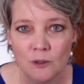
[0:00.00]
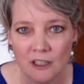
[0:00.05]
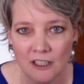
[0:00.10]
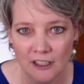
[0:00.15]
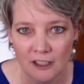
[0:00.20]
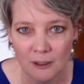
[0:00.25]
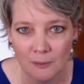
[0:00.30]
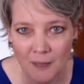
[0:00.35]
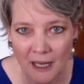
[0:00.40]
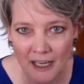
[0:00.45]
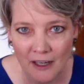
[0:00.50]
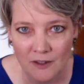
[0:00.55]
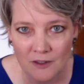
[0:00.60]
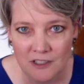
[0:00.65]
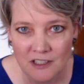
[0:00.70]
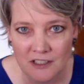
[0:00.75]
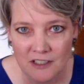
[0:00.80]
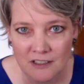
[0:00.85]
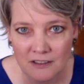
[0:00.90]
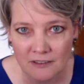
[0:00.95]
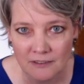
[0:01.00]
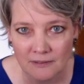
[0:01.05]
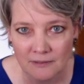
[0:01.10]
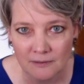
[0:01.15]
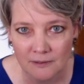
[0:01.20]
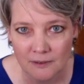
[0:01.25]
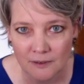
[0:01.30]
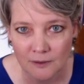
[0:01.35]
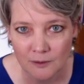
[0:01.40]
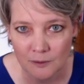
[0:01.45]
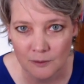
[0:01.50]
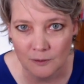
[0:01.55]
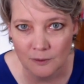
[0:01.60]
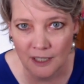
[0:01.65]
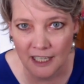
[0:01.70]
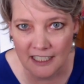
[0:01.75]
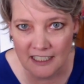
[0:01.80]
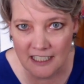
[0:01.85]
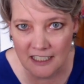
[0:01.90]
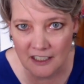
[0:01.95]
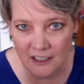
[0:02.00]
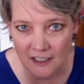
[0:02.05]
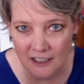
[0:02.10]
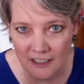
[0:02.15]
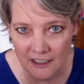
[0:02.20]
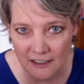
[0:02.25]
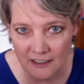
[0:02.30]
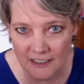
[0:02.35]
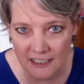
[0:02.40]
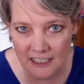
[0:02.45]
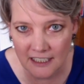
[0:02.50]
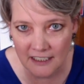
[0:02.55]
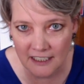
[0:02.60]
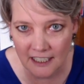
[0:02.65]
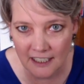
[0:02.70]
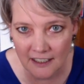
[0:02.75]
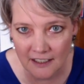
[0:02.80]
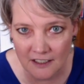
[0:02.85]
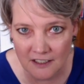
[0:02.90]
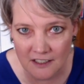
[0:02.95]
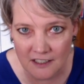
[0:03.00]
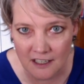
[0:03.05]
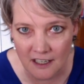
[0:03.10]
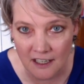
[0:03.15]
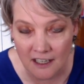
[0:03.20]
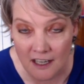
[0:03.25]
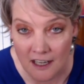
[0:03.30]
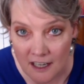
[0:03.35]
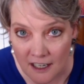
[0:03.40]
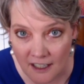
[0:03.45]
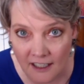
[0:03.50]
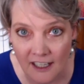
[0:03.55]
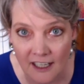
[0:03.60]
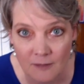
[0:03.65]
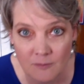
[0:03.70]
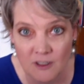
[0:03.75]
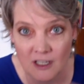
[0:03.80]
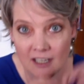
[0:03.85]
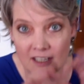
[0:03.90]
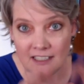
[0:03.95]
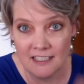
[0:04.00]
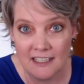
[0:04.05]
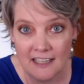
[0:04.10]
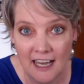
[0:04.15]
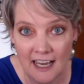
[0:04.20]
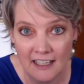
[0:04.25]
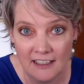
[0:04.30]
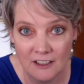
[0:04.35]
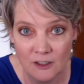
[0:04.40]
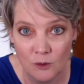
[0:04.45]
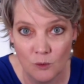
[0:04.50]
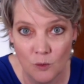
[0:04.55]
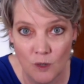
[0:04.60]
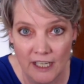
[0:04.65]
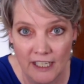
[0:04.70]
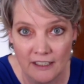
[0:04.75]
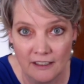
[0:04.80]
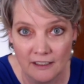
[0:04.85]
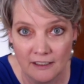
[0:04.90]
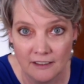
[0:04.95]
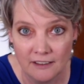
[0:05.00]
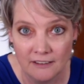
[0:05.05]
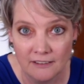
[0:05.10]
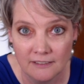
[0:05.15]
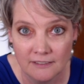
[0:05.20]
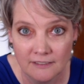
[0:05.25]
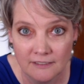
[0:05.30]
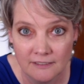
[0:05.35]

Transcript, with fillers: the little mouse who gets into all the little details, climbs onto that little wheel